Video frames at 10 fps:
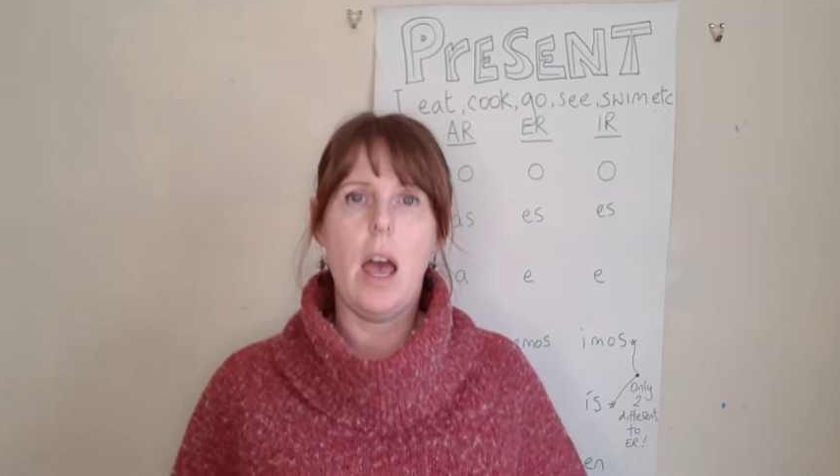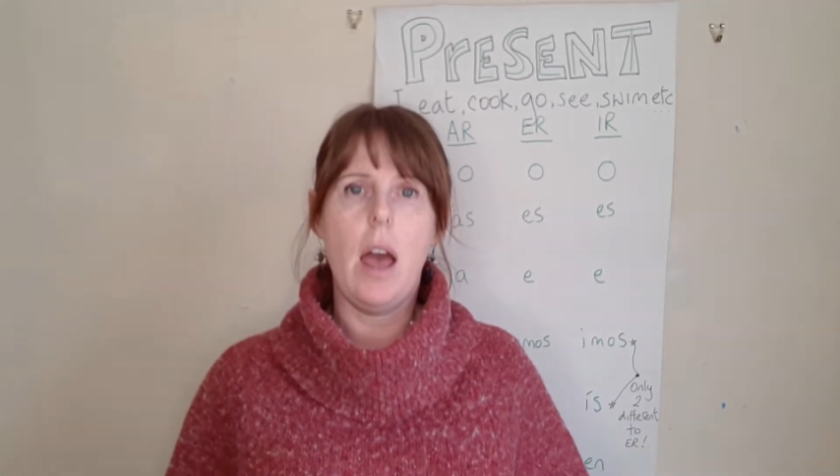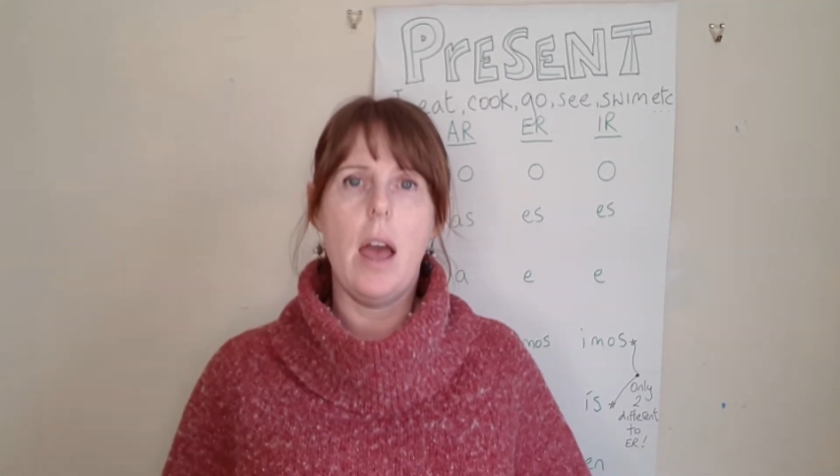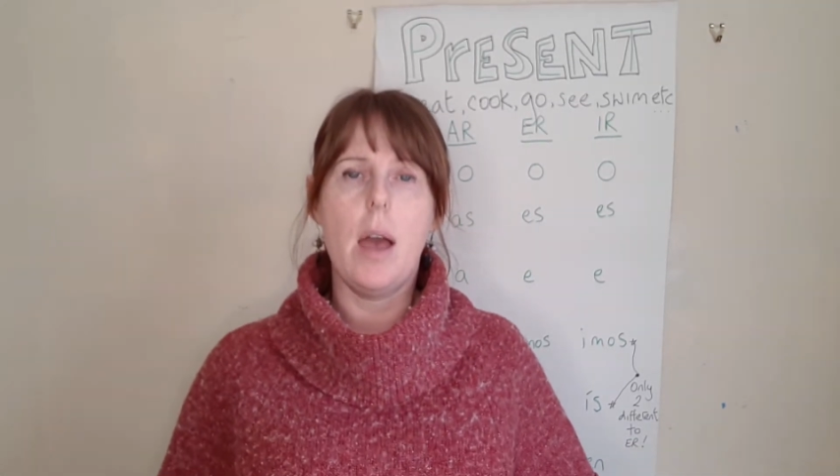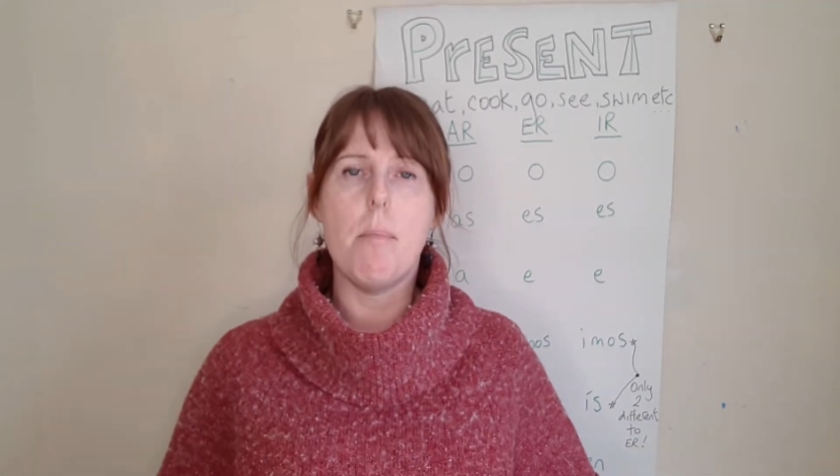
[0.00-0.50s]

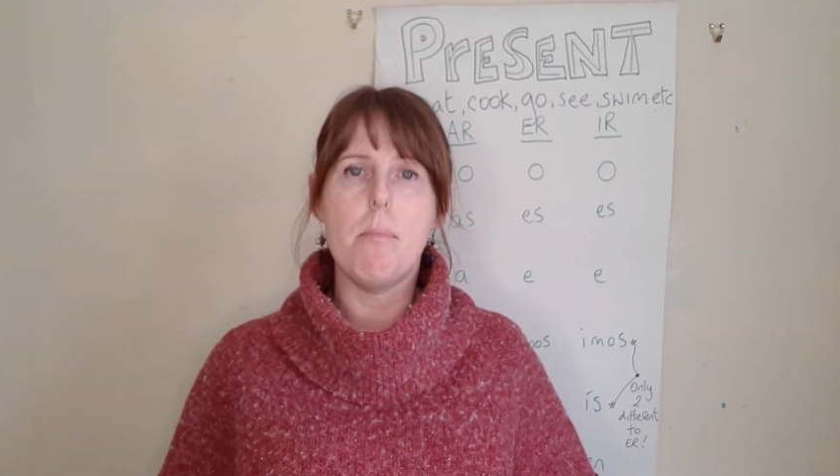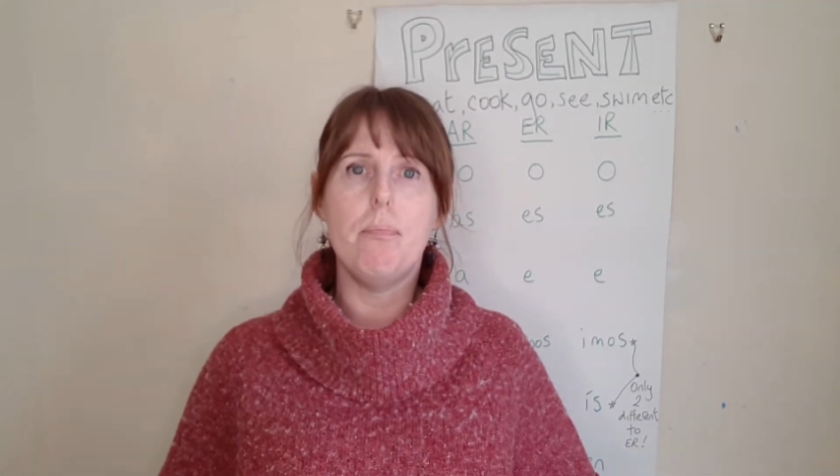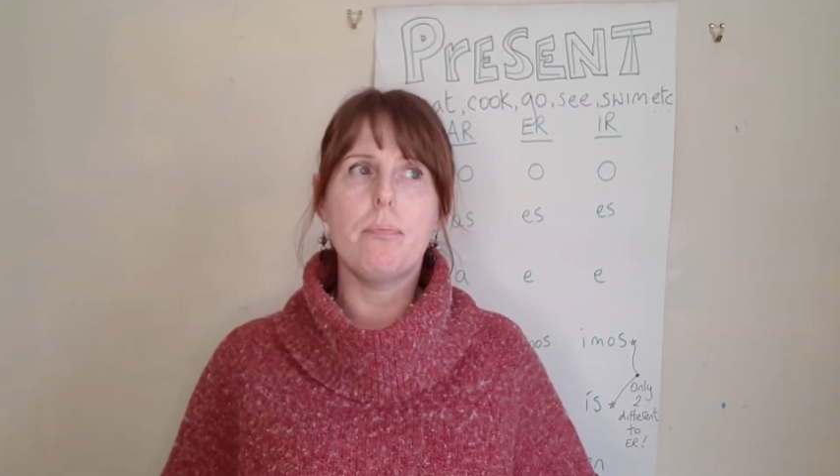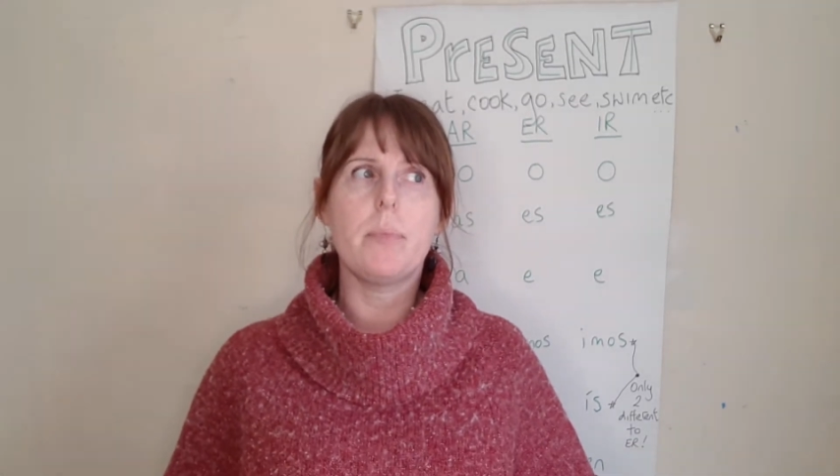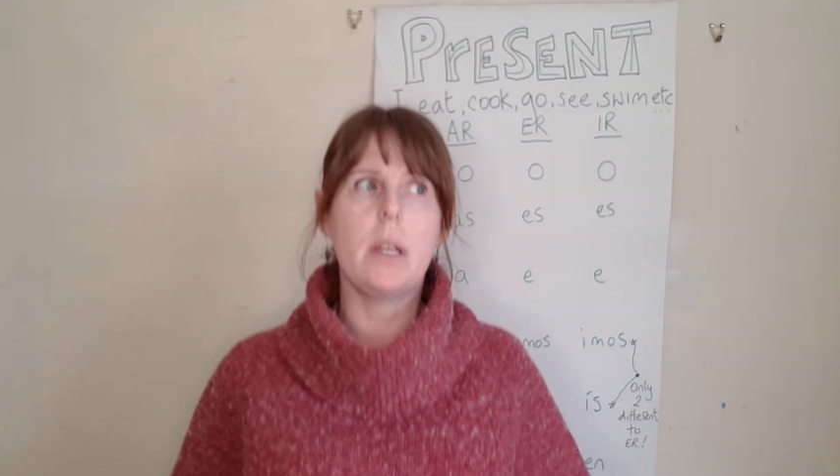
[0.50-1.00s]

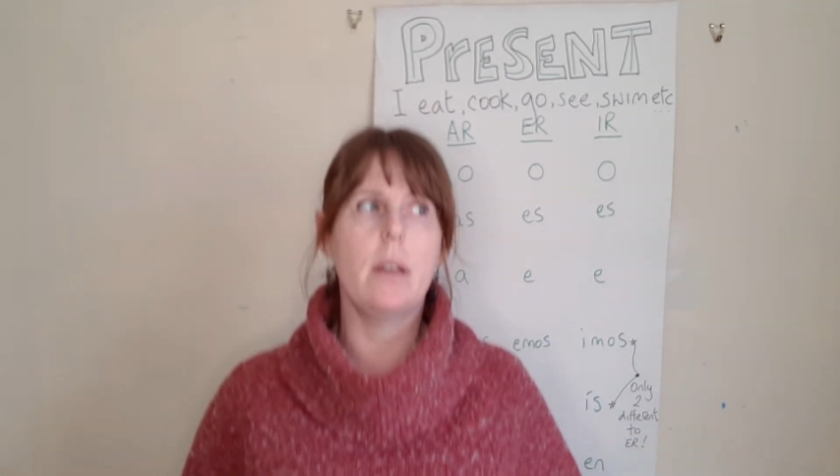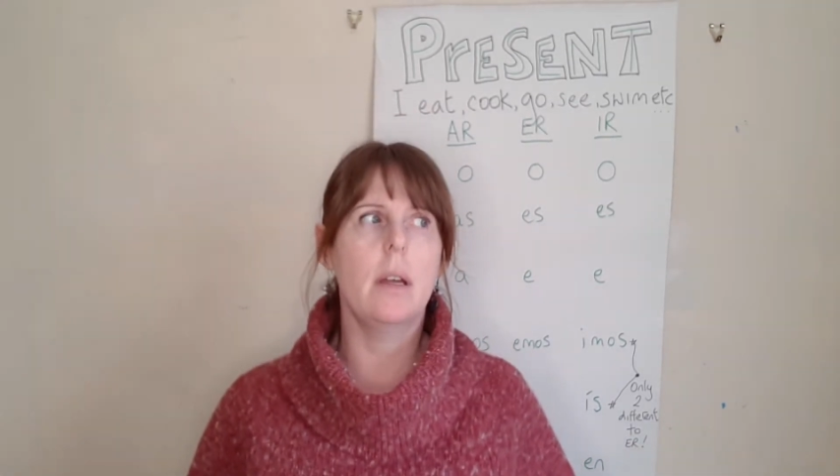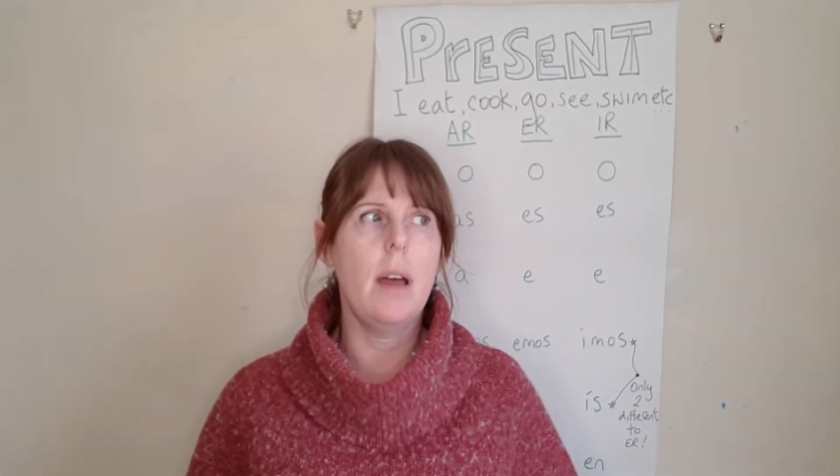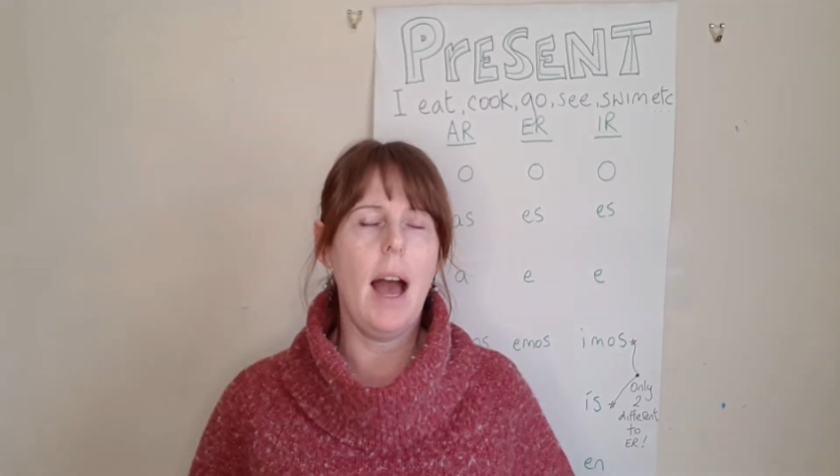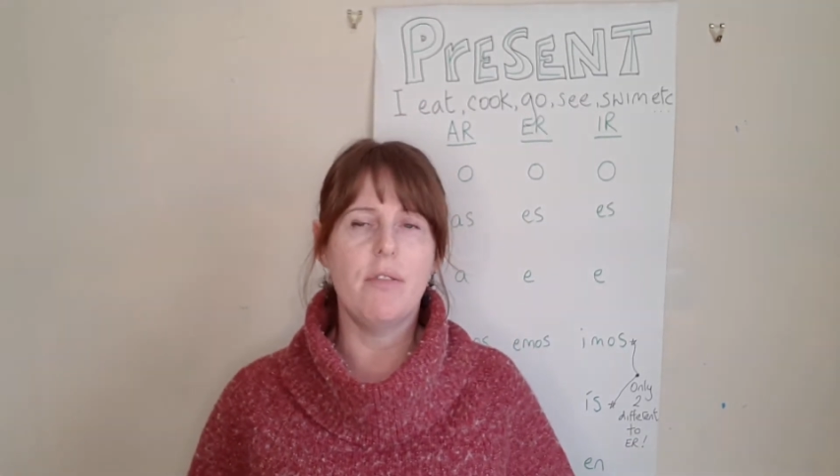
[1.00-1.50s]
I've